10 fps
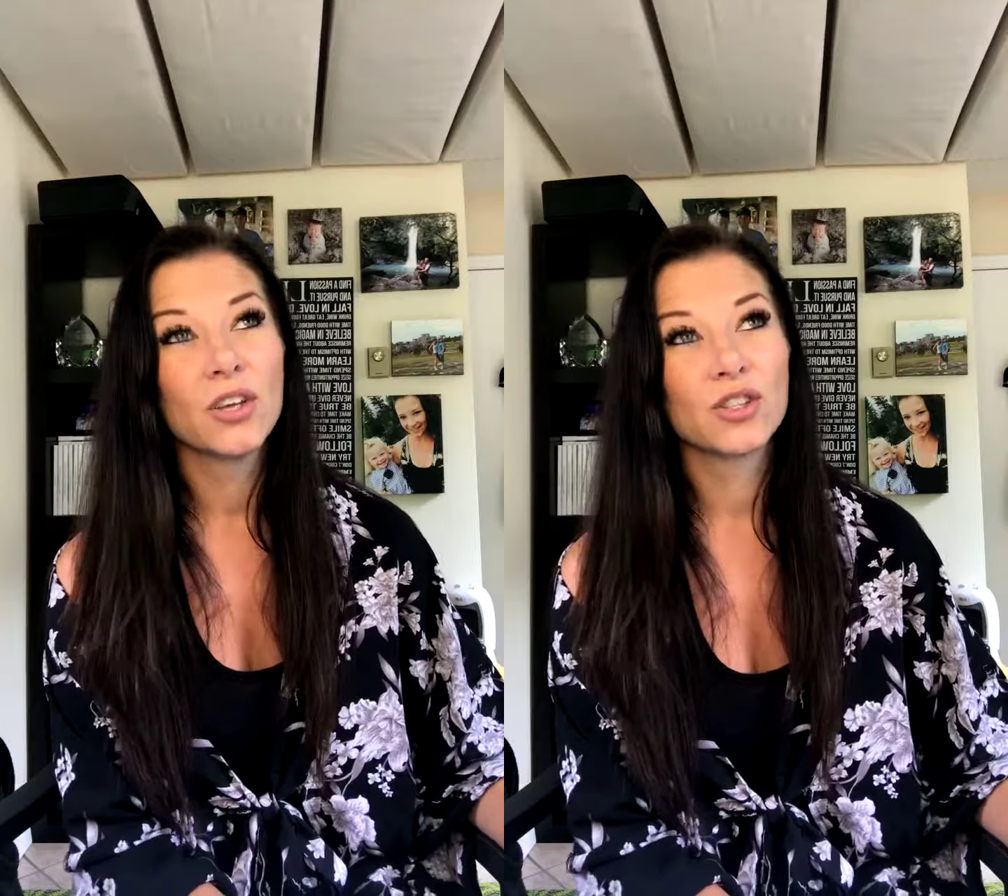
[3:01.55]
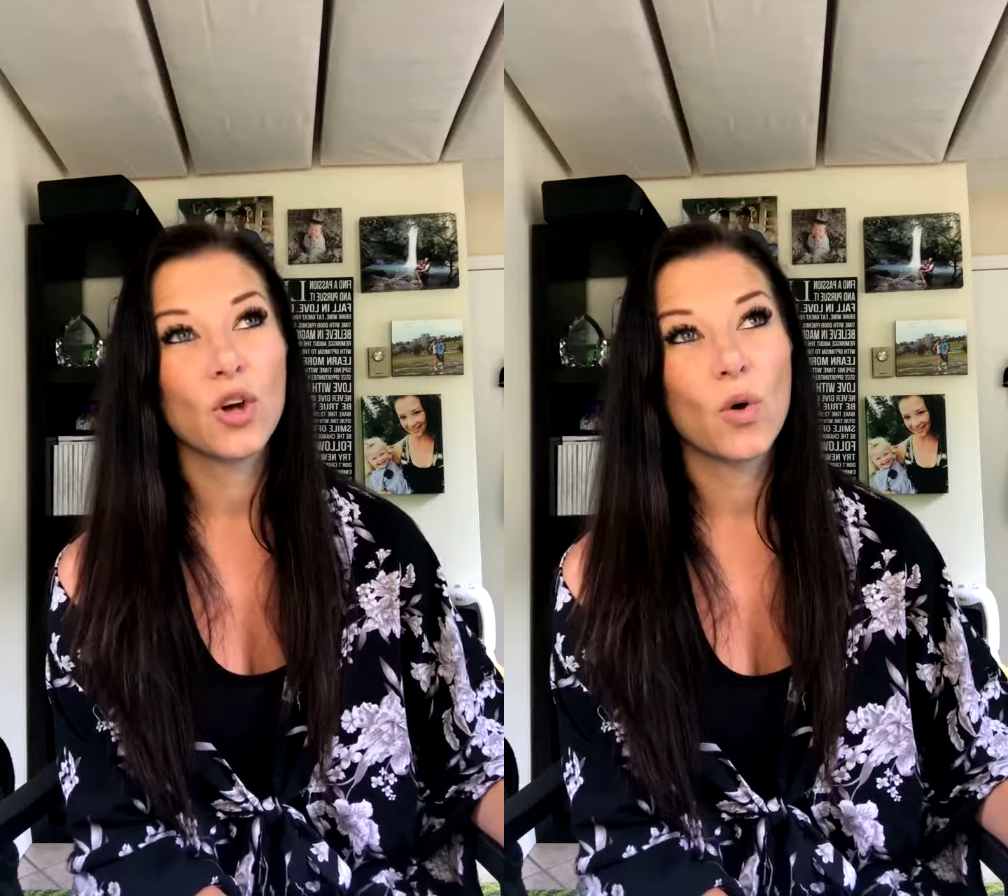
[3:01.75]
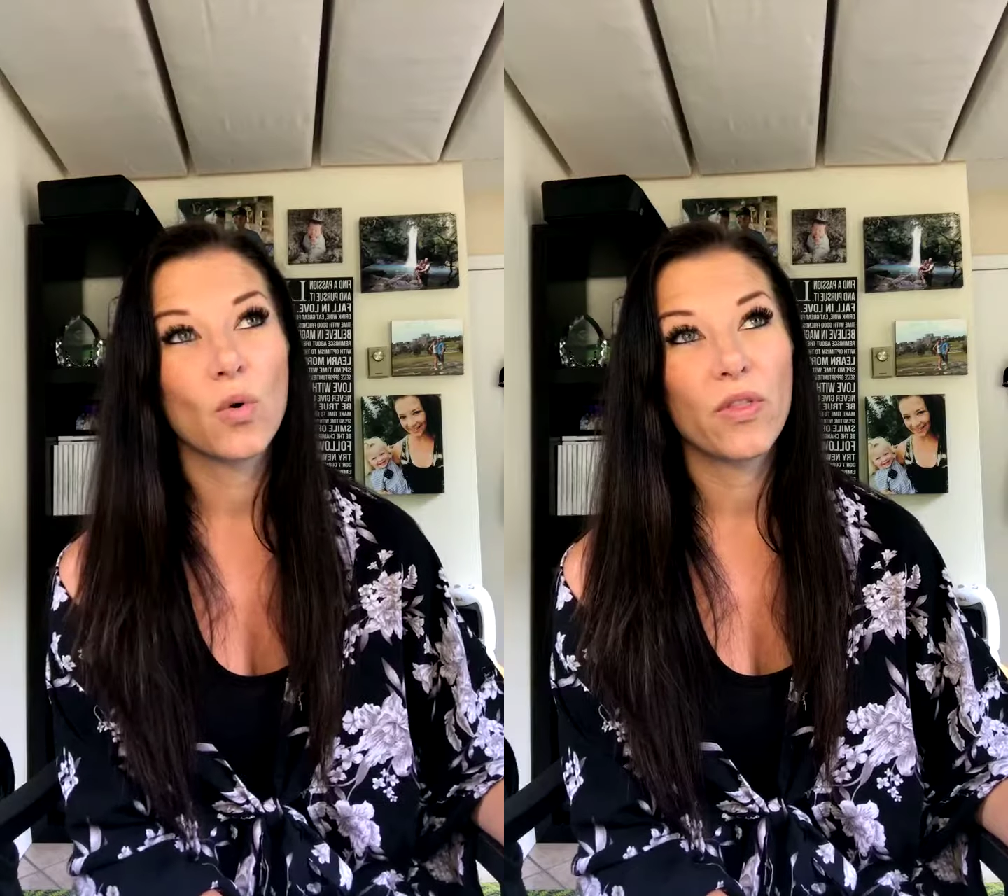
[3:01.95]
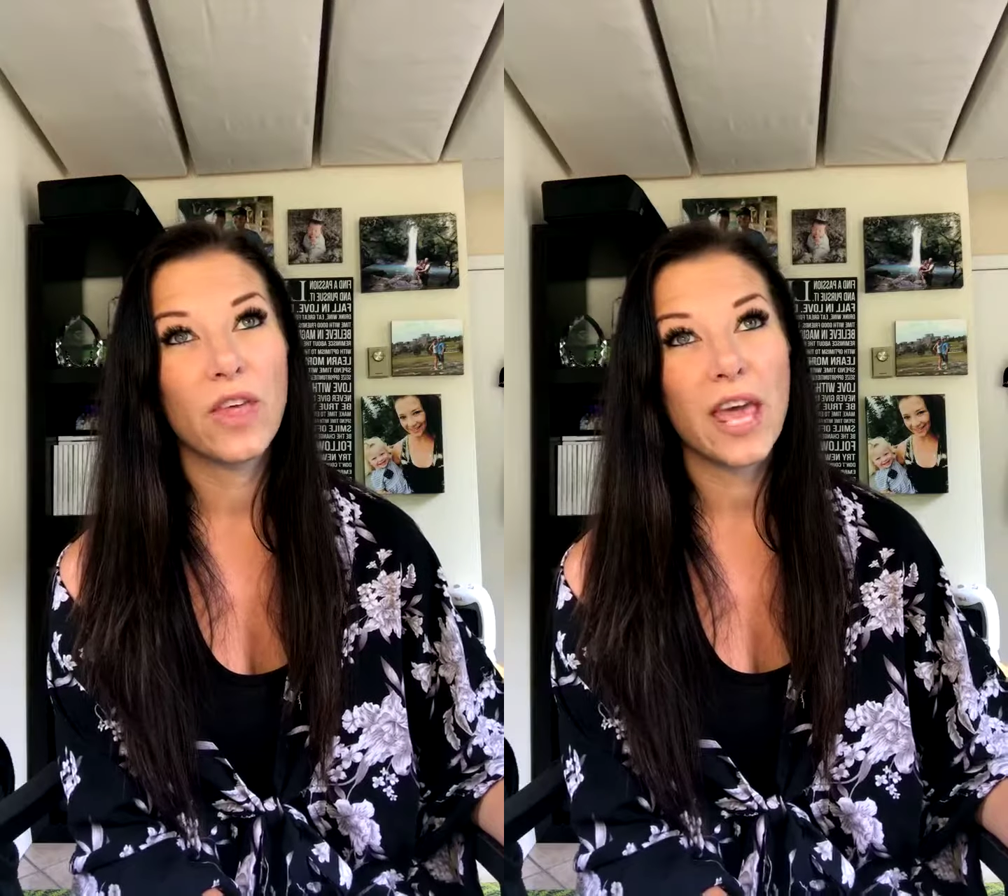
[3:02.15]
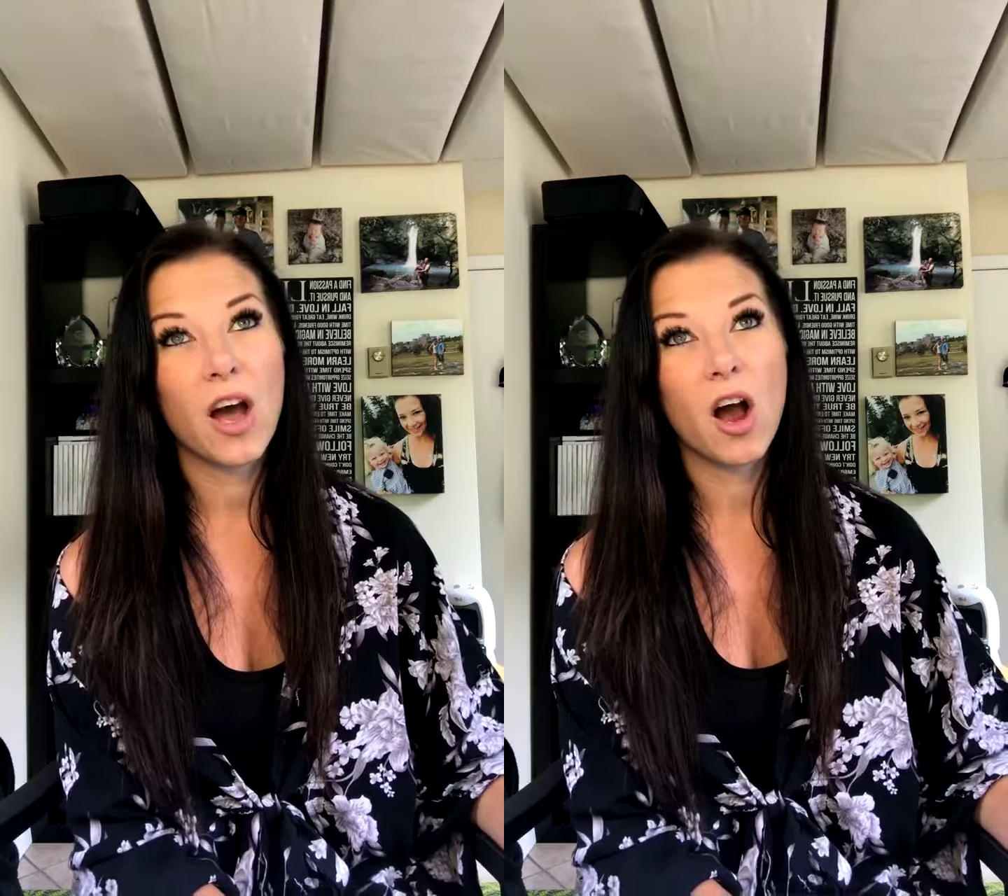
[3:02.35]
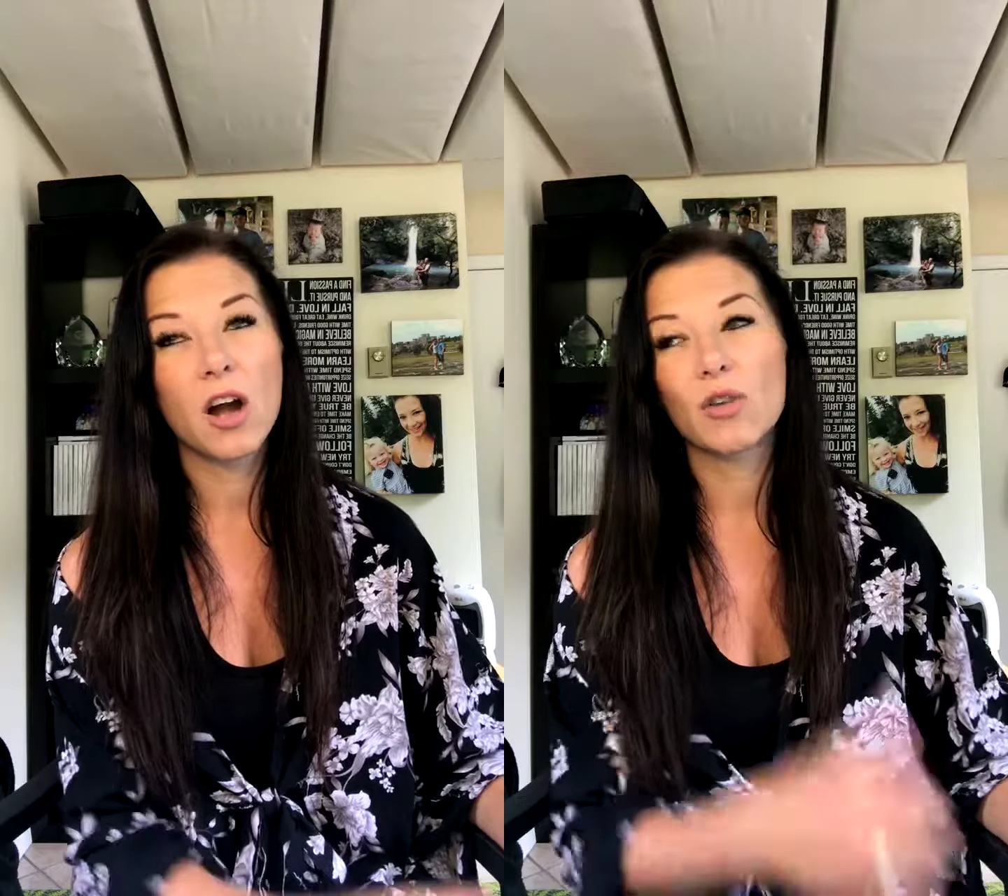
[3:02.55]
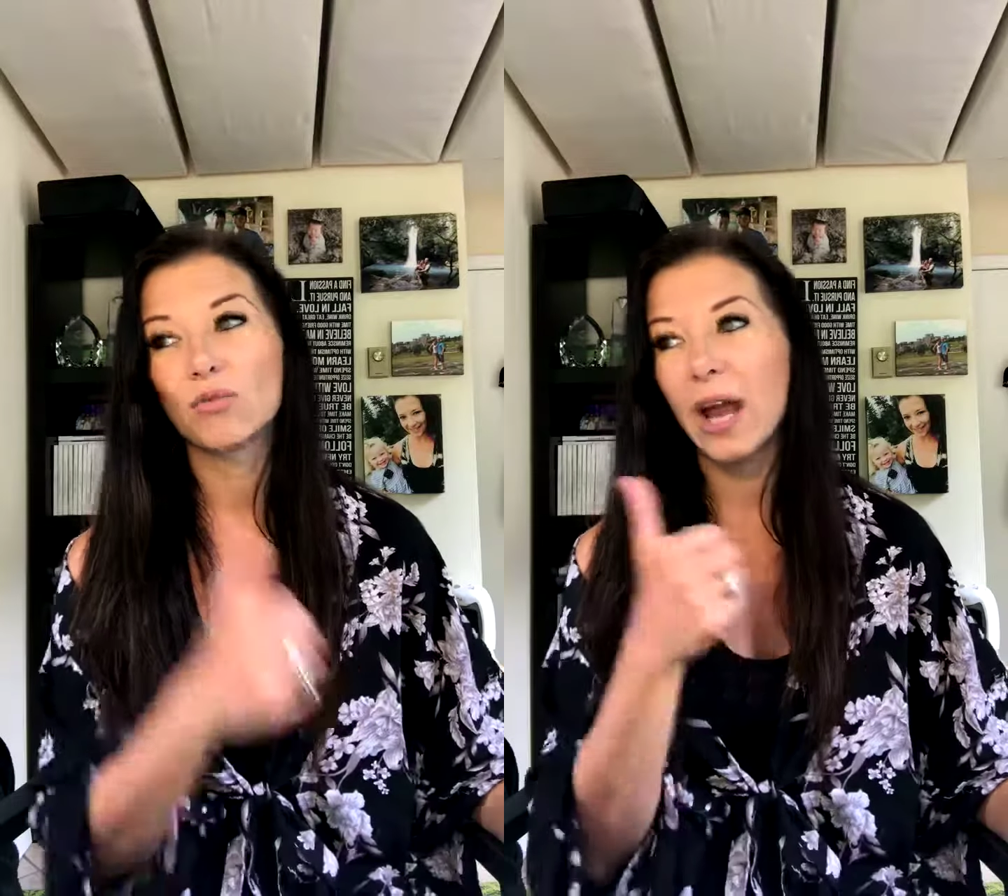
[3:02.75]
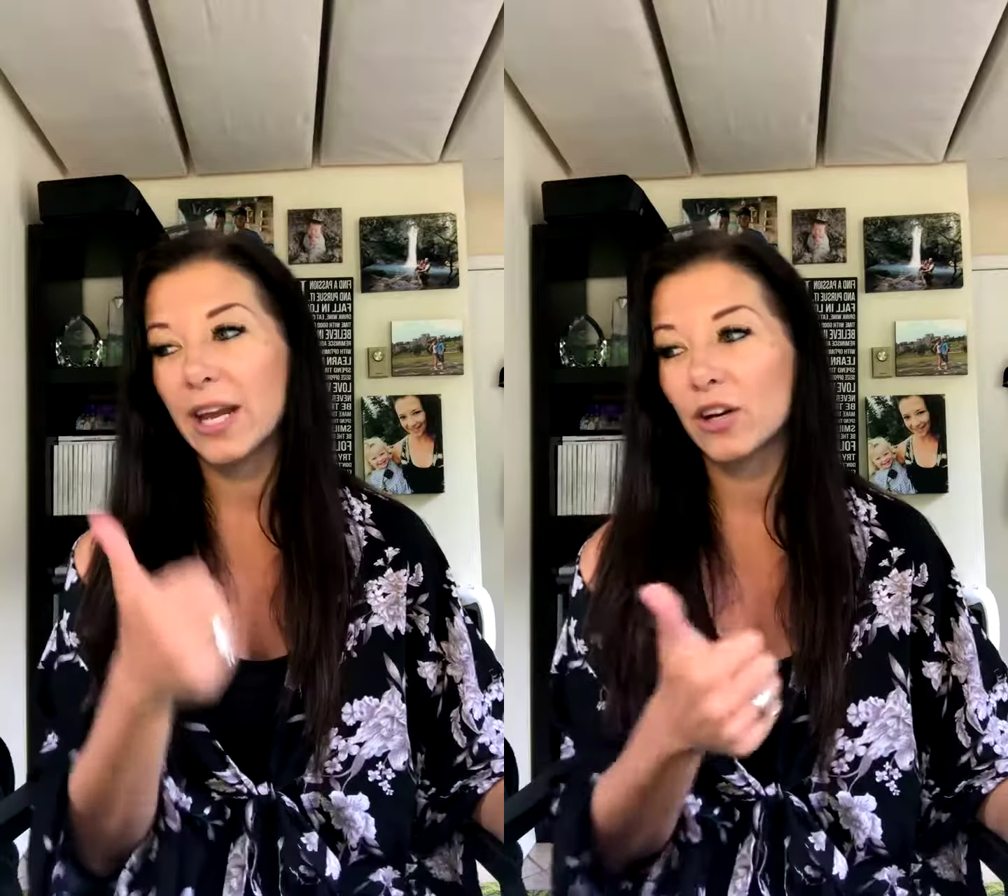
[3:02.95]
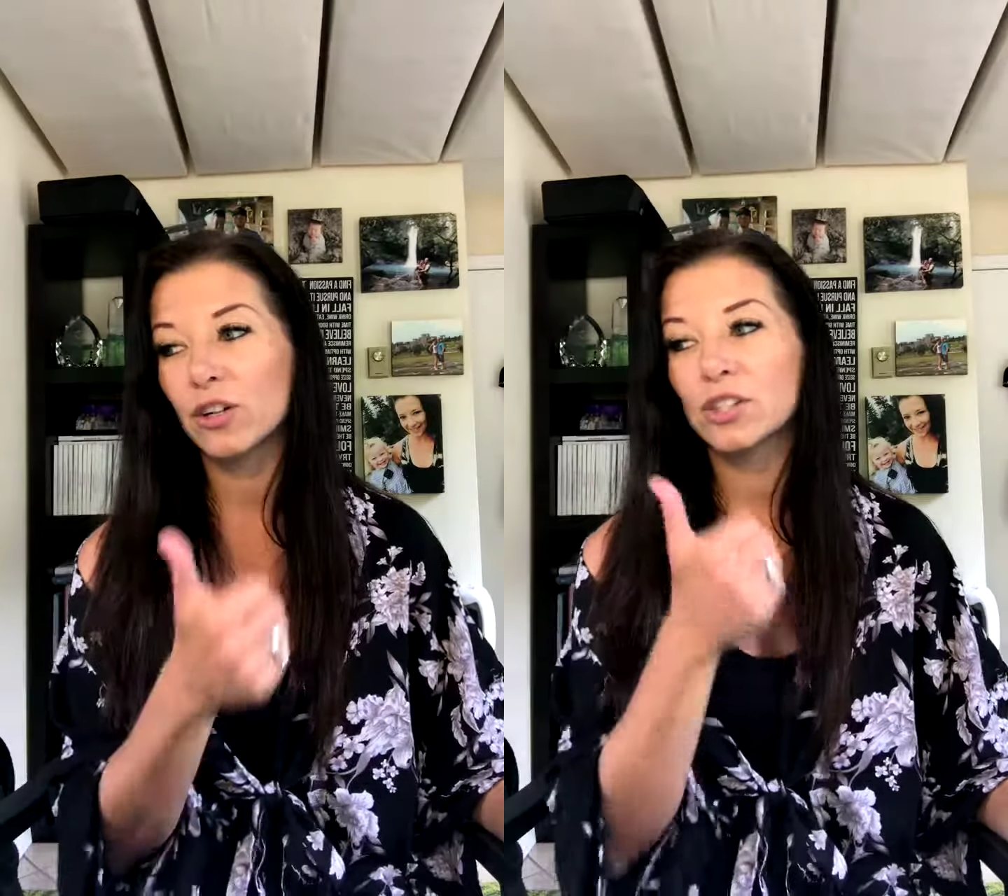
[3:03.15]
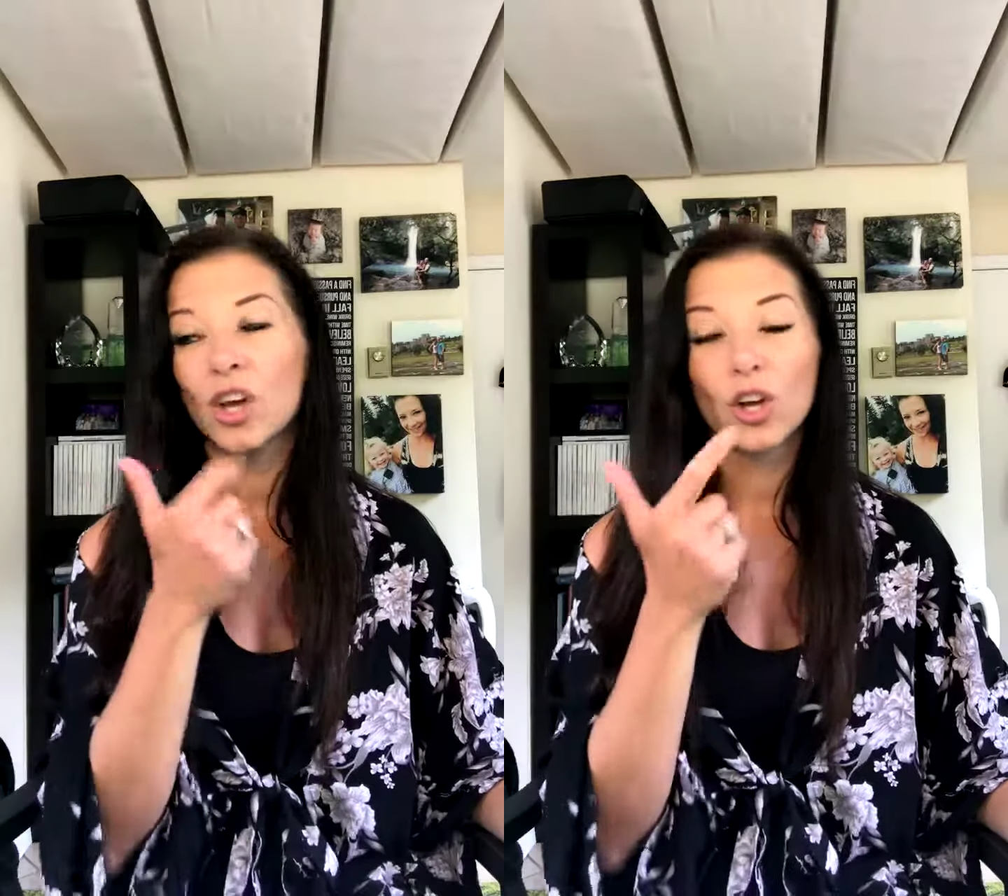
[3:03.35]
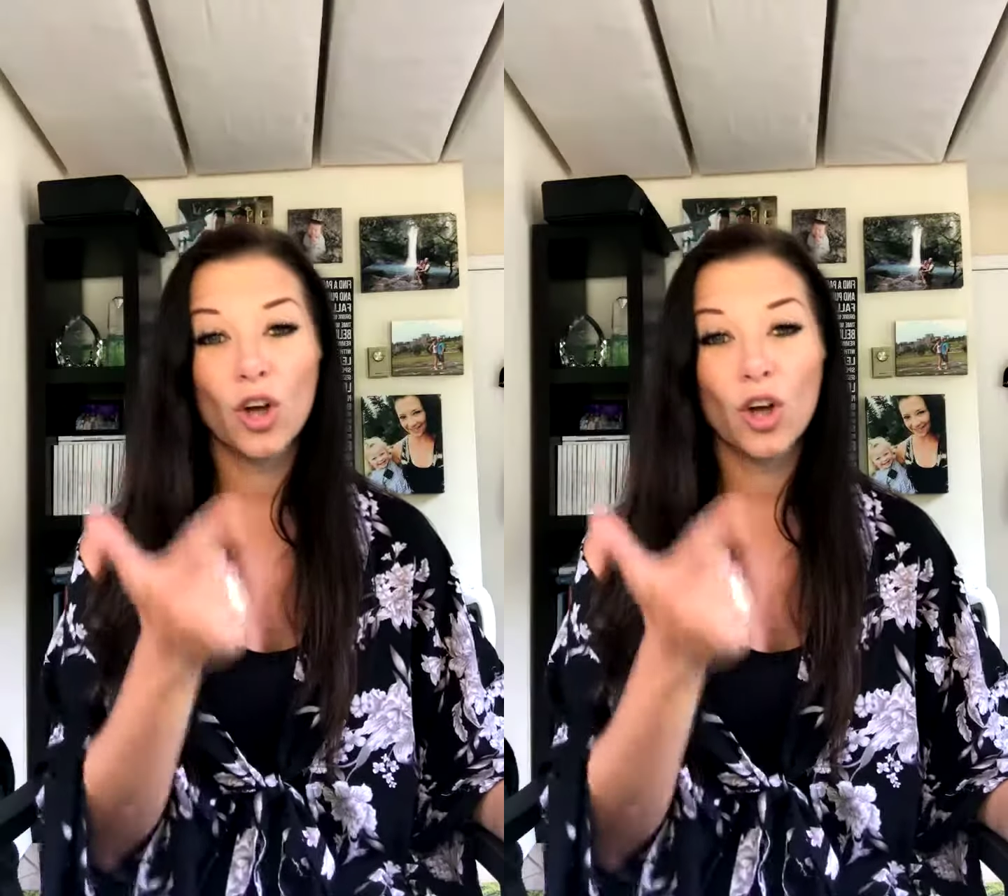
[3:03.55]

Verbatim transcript: So they are writers,